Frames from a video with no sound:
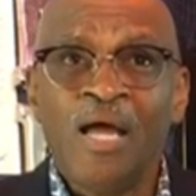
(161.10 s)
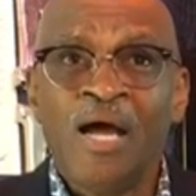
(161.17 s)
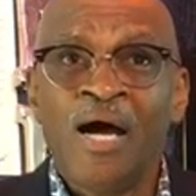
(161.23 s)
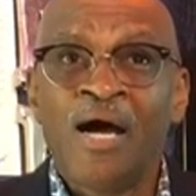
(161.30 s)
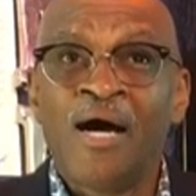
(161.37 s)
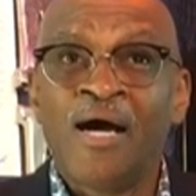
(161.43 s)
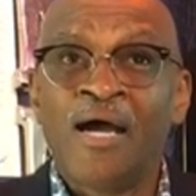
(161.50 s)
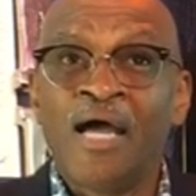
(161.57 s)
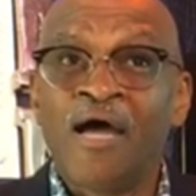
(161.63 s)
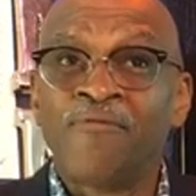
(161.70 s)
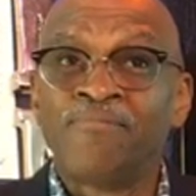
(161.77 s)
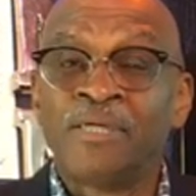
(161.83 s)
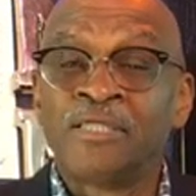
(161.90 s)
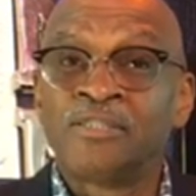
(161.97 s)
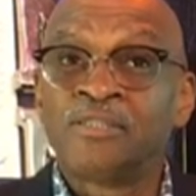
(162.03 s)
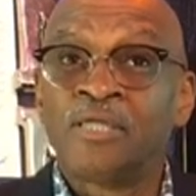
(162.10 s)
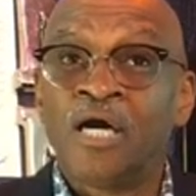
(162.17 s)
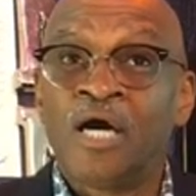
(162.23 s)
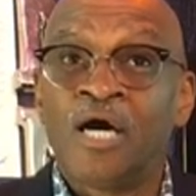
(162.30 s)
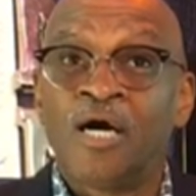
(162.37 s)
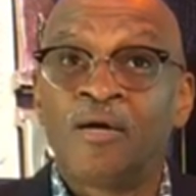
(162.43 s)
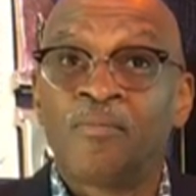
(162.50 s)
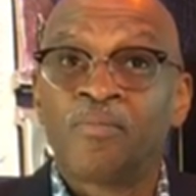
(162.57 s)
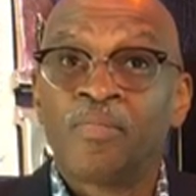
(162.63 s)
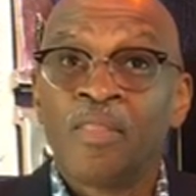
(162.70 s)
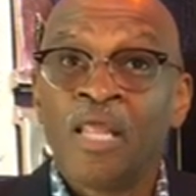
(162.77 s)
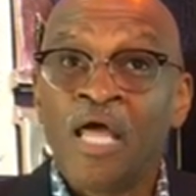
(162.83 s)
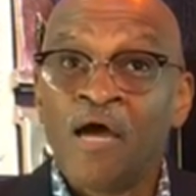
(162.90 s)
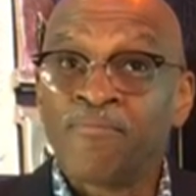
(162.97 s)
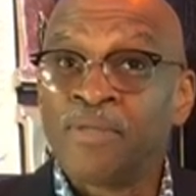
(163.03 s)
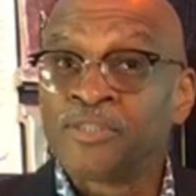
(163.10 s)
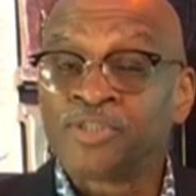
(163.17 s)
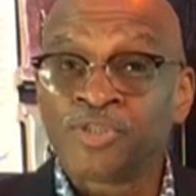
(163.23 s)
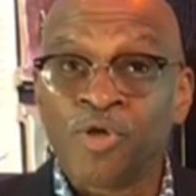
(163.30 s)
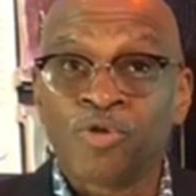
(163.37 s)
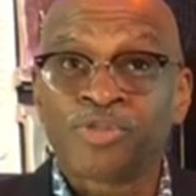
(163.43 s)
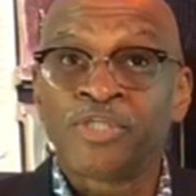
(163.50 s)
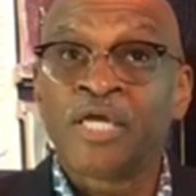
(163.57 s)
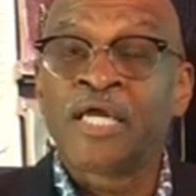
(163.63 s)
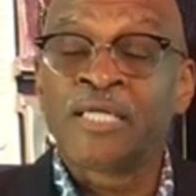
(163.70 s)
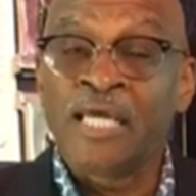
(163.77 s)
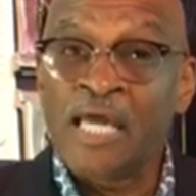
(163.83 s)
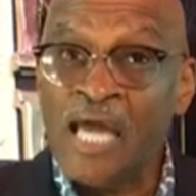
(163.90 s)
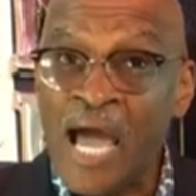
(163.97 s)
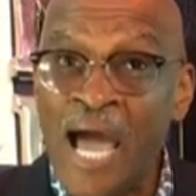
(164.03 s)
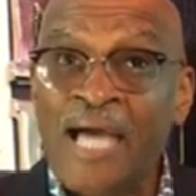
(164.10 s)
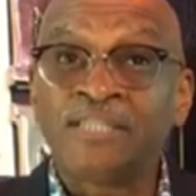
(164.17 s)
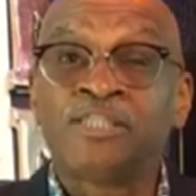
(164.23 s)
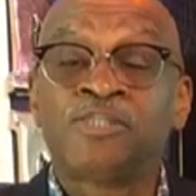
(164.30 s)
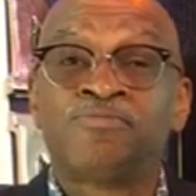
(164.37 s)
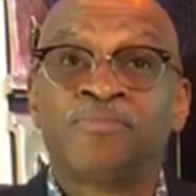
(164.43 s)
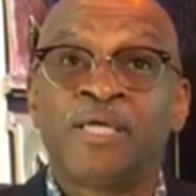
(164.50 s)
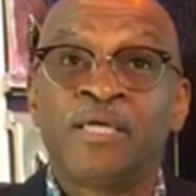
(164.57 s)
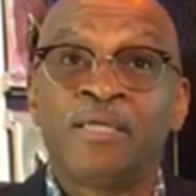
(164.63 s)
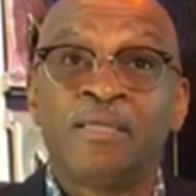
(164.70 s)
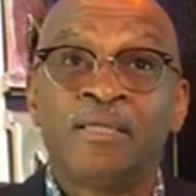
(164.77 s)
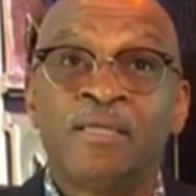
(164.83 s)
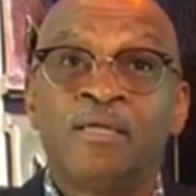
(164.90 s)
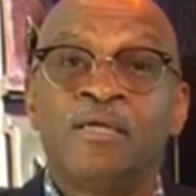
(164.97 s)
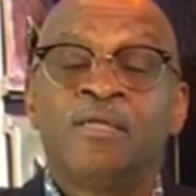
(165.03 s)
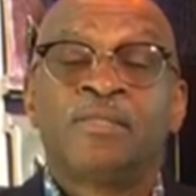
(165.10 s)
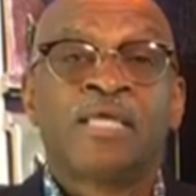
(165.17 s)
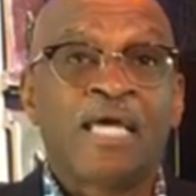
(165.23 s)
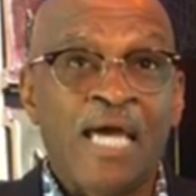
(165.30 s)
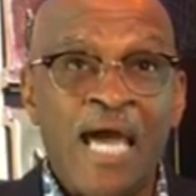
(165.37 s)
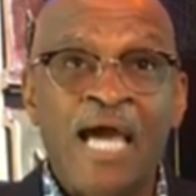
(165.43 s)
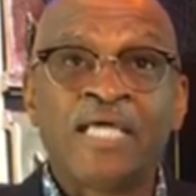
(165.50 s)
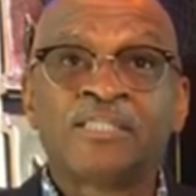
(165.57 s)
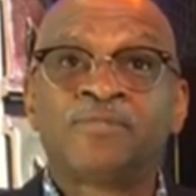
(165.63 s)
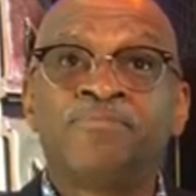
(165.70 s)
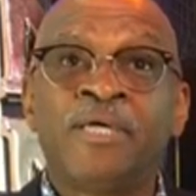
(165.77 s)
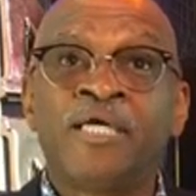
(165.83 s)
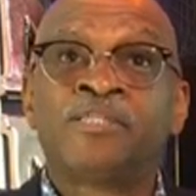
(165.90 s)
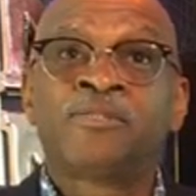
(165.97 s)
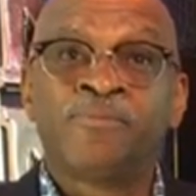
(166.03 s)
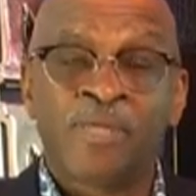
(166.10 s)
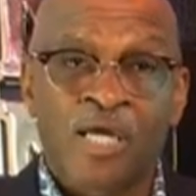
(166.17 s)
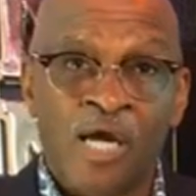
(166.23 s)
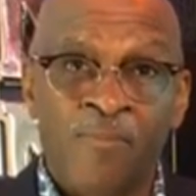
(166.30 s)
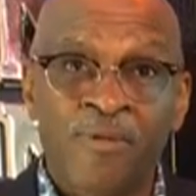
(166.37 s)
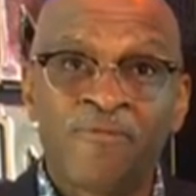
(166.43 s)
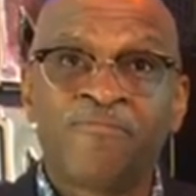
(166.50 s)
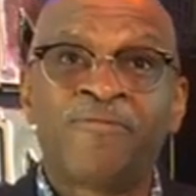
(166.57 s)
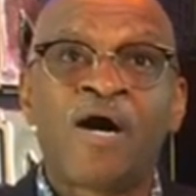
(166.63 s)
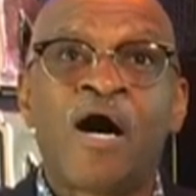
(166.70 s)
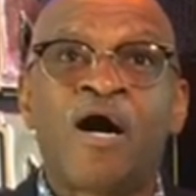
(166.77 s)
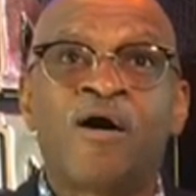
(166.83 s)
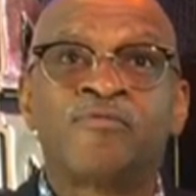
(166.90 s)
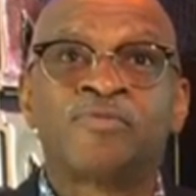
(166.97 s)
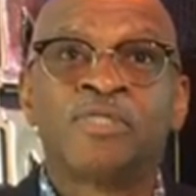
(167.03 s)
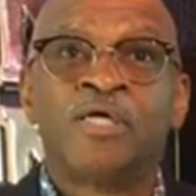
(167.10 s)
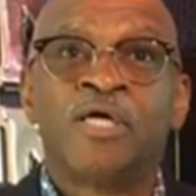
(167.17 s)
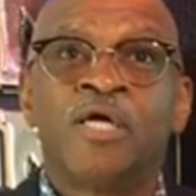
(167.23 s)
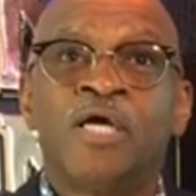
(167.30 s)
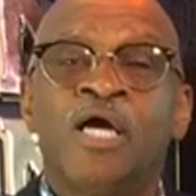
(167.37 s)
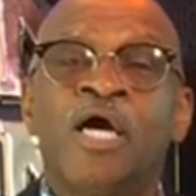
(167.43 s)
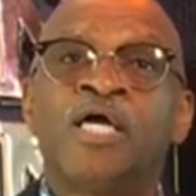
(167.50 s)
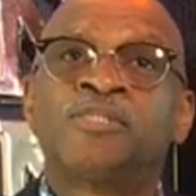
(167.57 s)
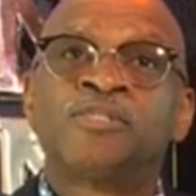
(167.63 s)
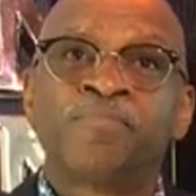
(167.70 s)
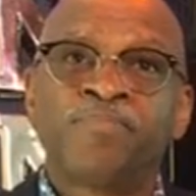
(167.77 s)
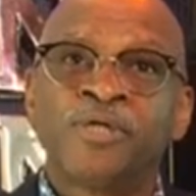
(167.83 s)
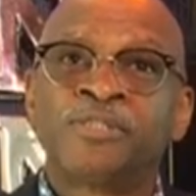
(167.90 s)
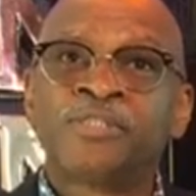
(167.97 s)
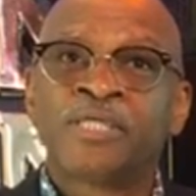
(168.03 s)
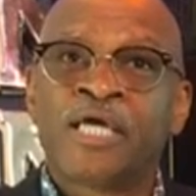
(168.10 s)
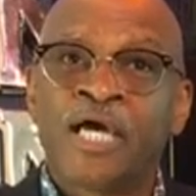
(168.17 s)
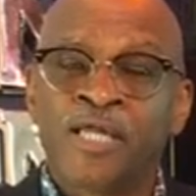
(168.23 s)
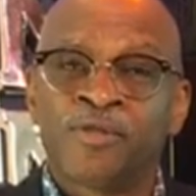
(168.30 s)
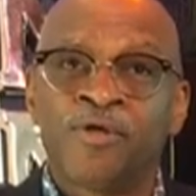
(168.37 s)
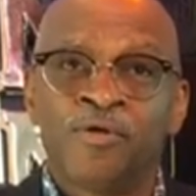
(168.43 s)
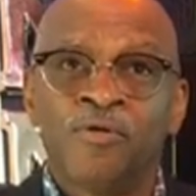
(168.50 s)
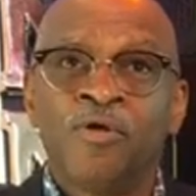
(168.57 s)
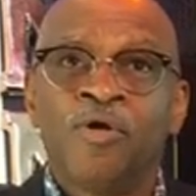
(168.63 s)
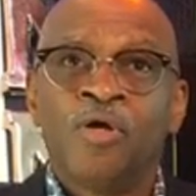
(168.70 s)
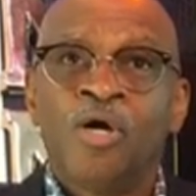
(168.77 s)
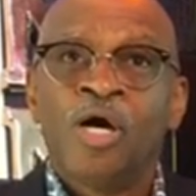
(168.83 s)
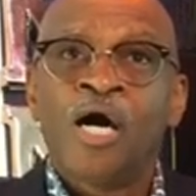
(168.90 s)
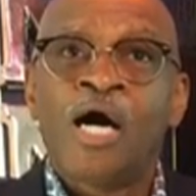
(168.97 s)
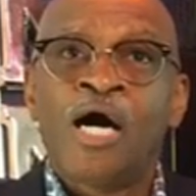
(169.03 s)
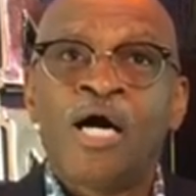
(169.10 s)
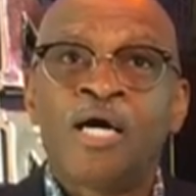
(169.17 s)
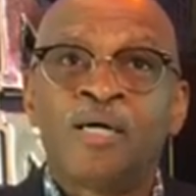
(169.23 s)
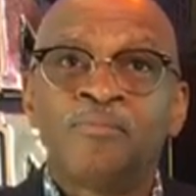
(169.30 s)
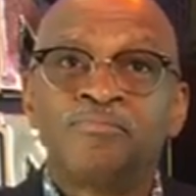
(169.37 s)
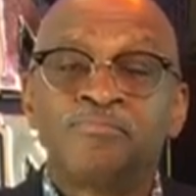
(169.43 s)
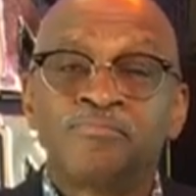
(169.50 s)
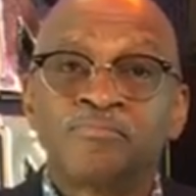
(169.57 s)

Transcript: uh, have been uh, have been searching and they asked me, they asked me to become involved and to put together uh,